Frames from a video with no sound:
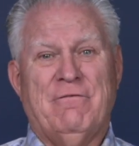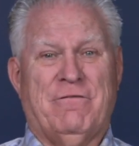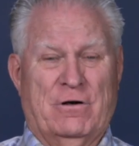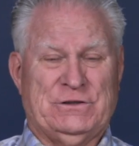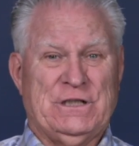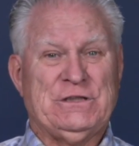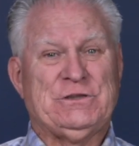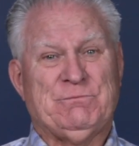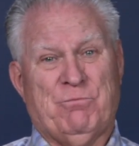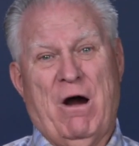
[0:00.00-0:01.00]

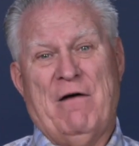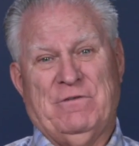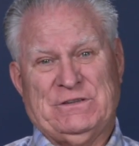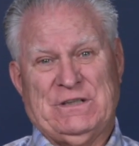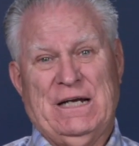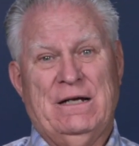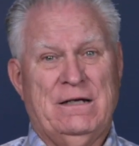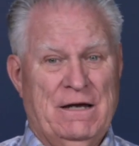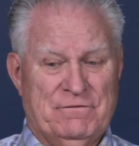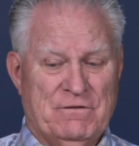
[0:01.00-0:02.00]
versus prophecy.
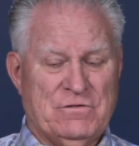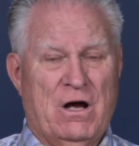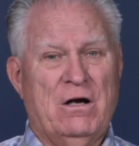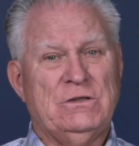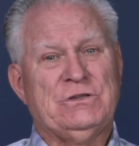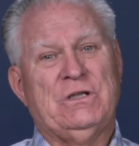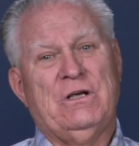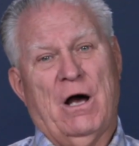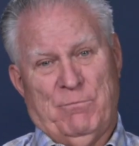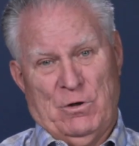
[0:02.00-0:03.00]
Gift of tongues
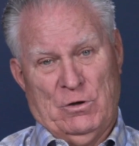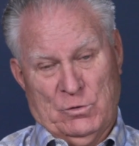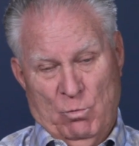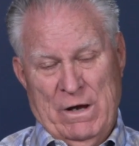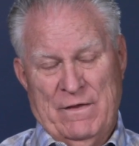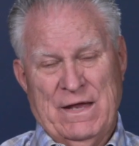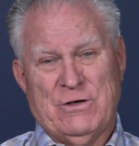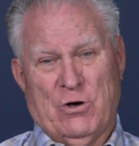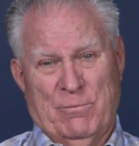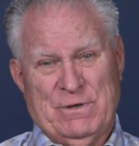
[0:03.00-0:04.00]
coupled with
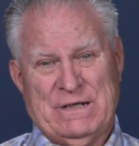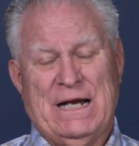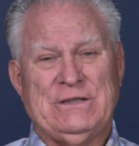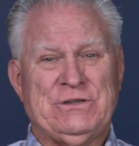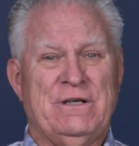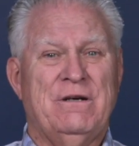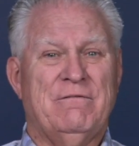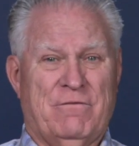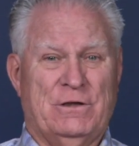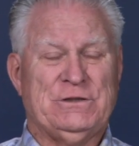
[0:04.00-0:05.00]
interpretation
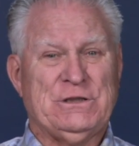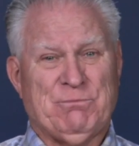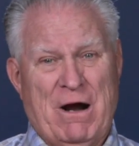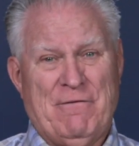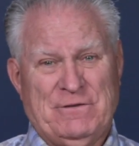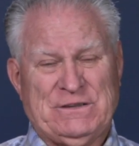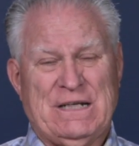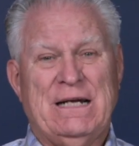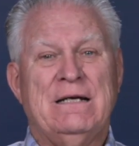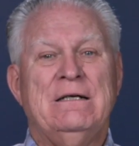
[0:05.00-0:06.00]
versus
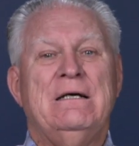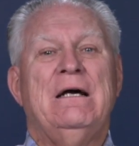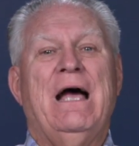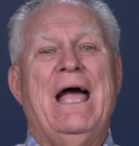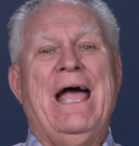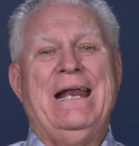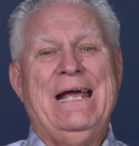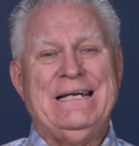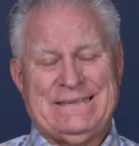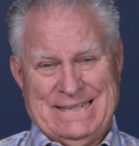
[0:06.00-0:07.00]
prophecy. And
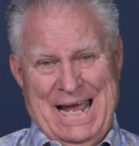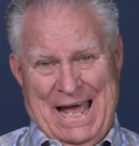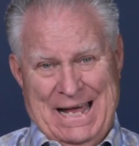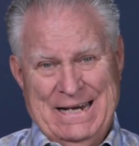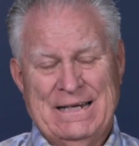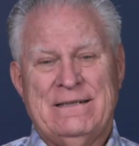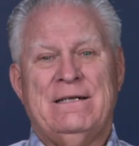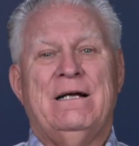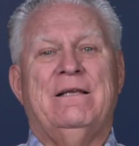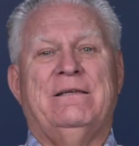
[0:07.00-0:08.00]
he said
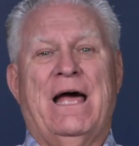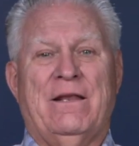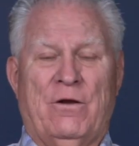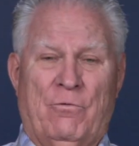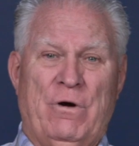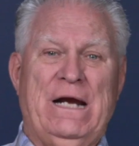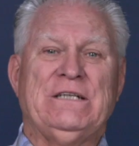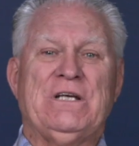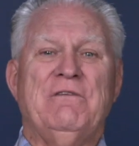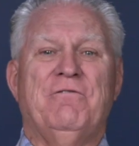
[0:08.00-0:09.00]
that the
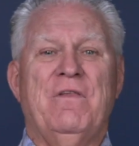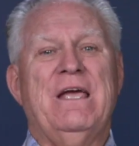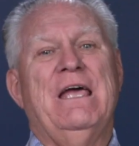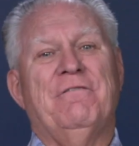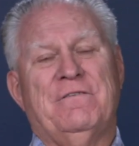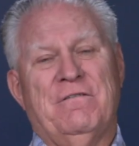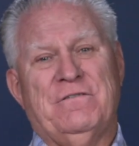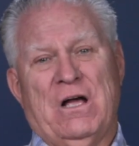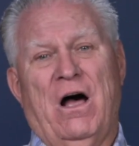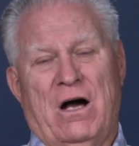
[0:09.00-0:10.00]
reason for the gift
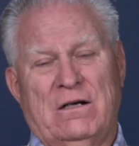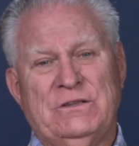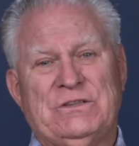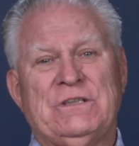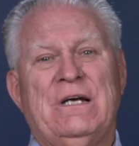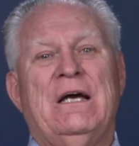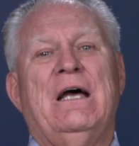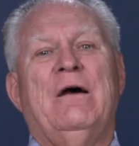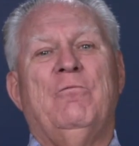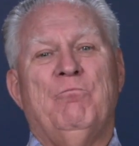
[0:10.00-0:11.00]
of tongues
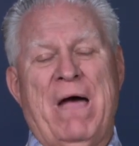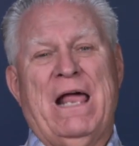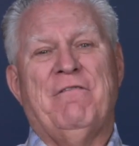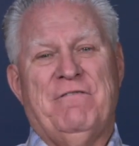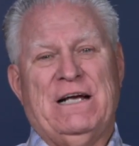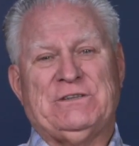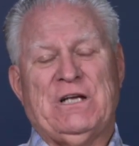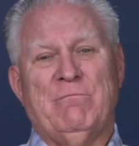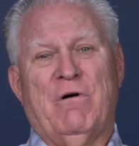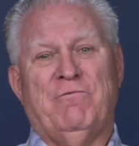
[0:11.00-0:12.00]

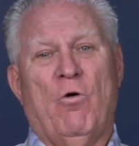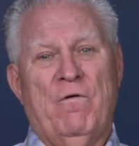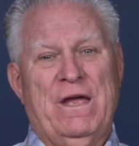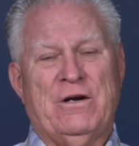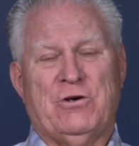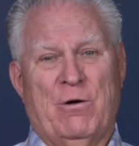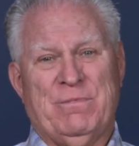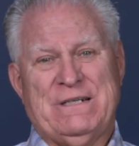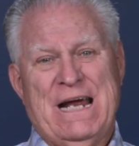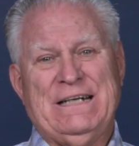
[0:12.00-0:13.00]
manifesting before the
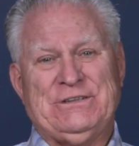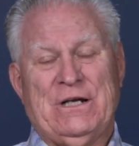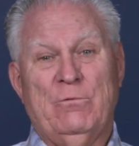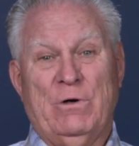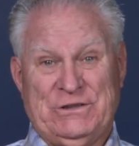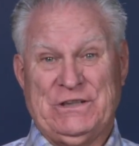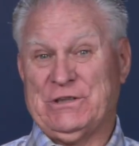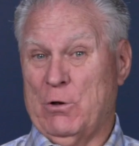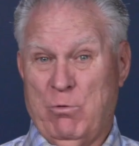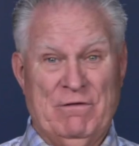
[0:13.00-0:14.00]
interpretation, which is
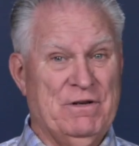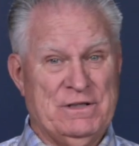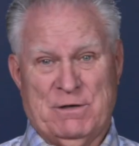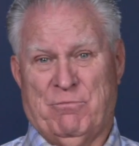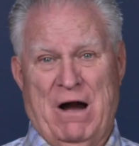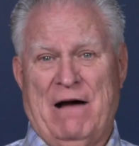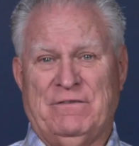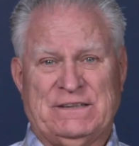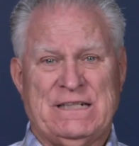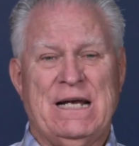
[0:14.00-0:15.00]
equivalent to
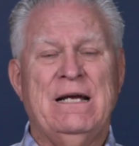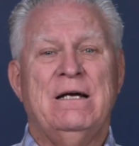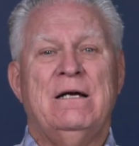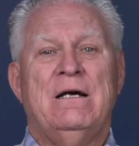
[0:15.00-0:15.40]
prophecy,